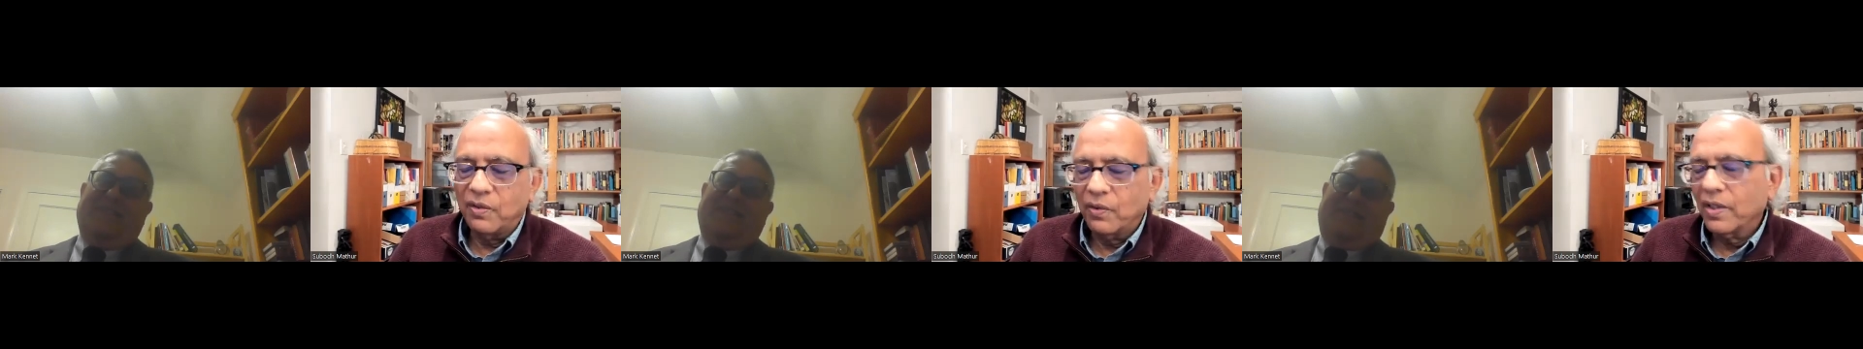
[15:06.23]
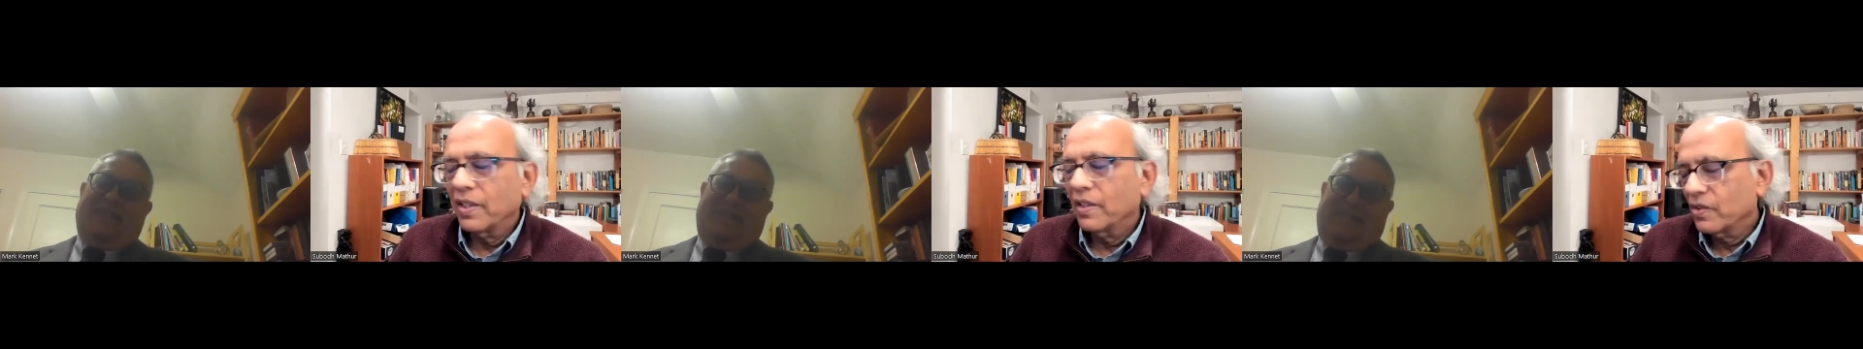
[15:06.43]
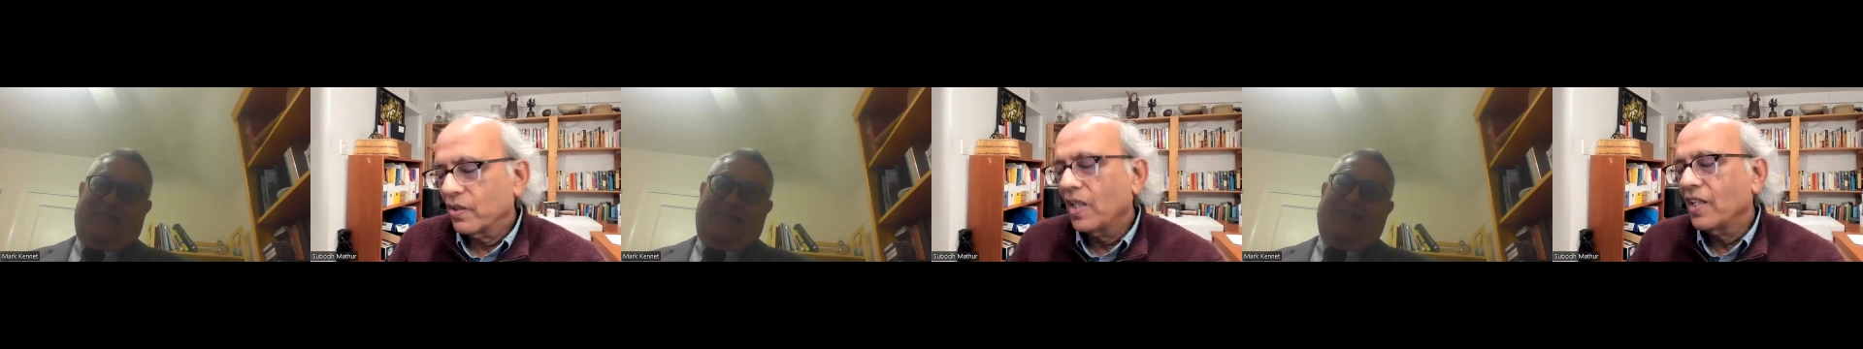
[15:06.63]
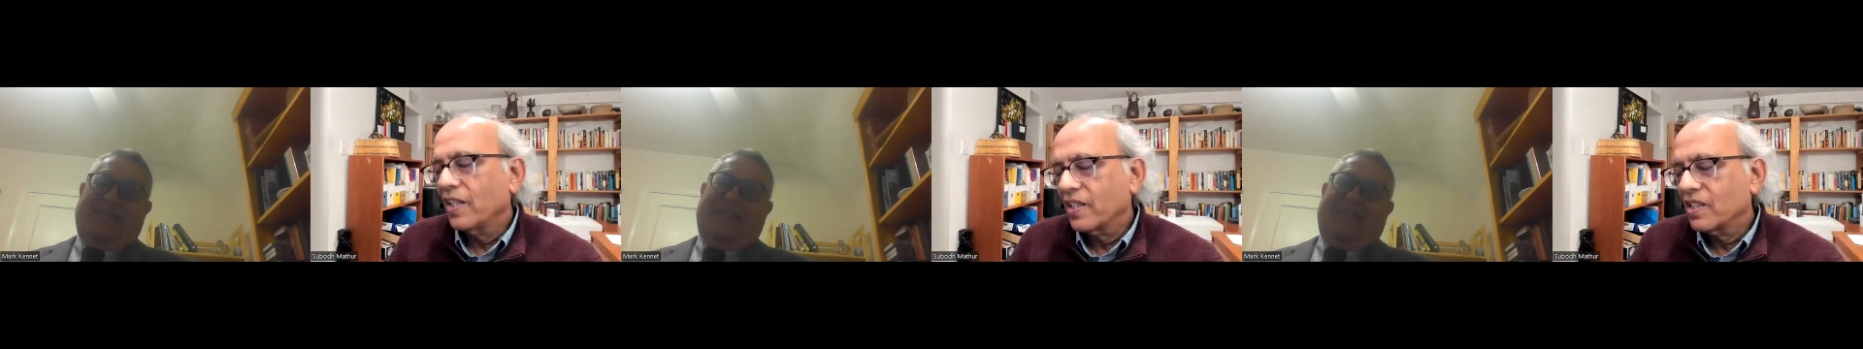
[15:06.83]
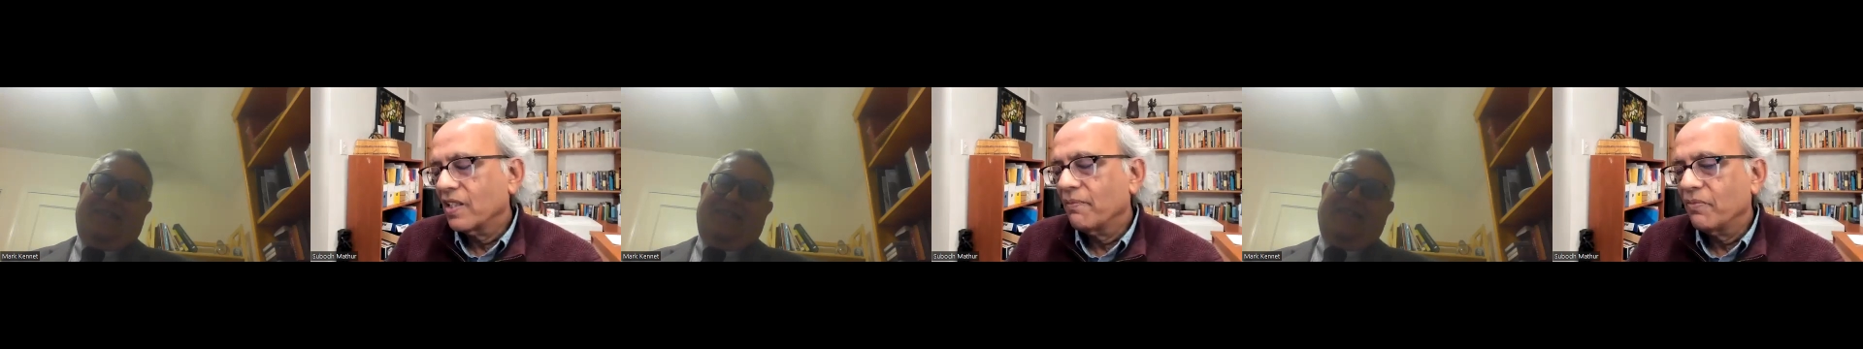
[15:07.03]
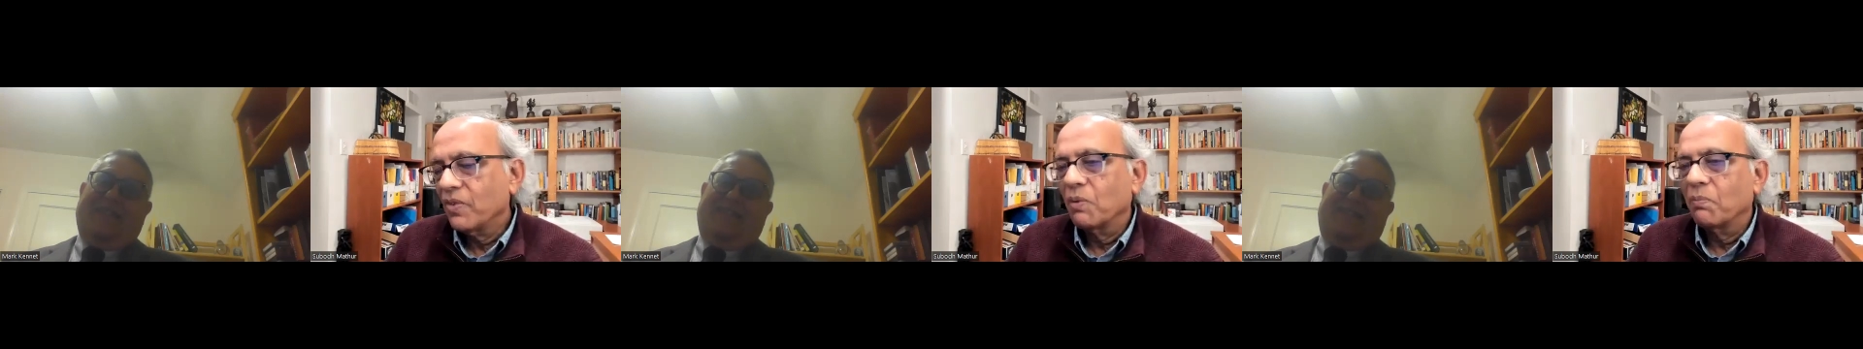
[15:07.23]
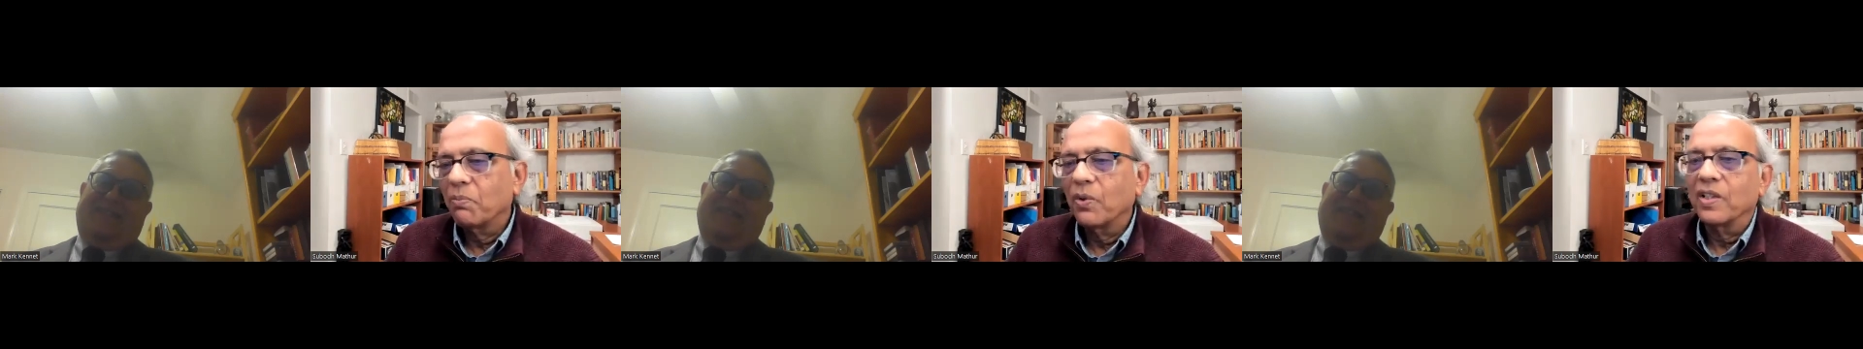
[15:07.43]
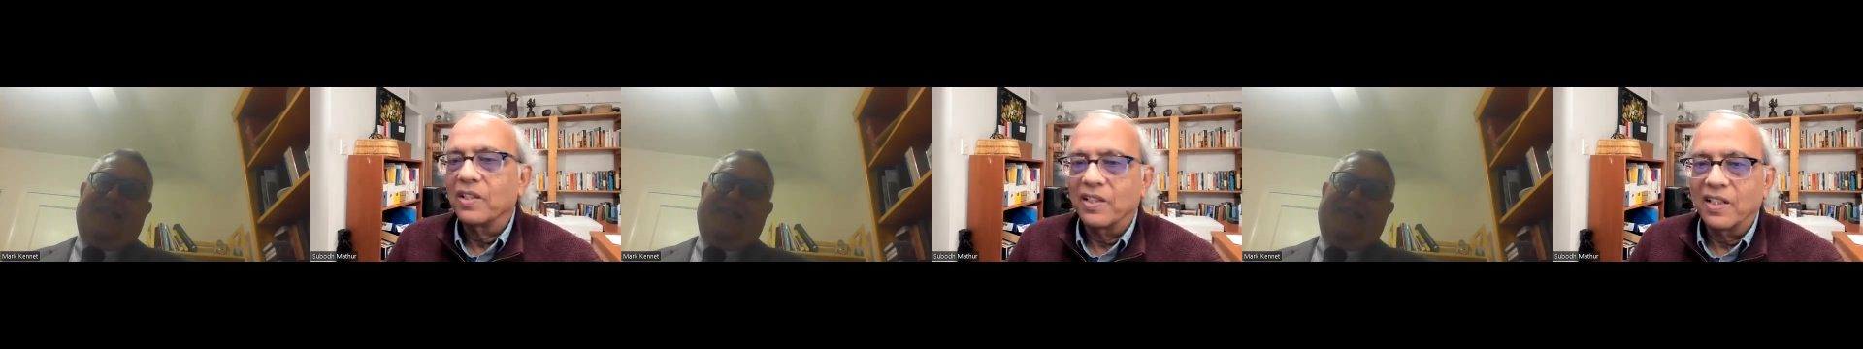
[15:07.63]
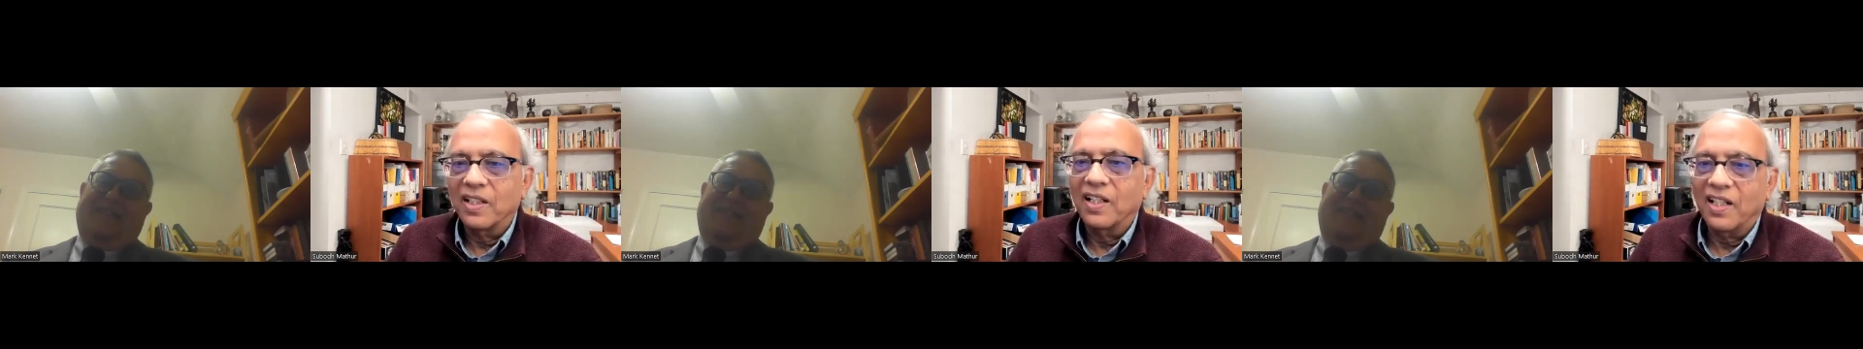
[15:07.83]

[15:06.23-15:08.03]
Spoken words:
Okay, so I accept your point.